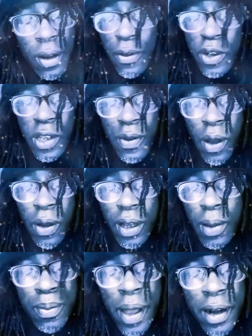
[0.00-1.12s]
first of all,
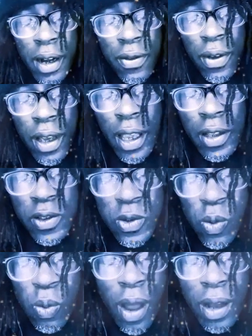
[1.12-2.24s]
competitive against
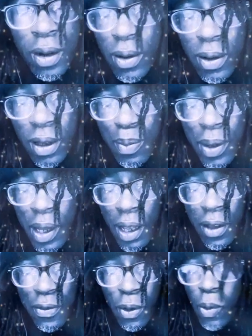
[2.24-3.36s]
what?
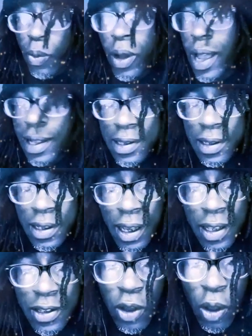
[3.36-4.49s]
Competing for what?
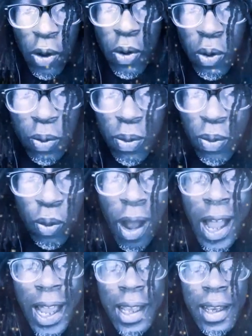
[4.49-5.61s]
Against whom?
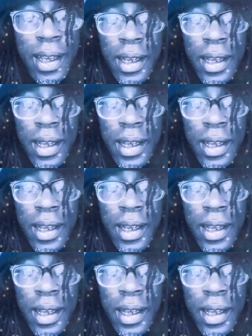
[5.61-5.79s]
Why?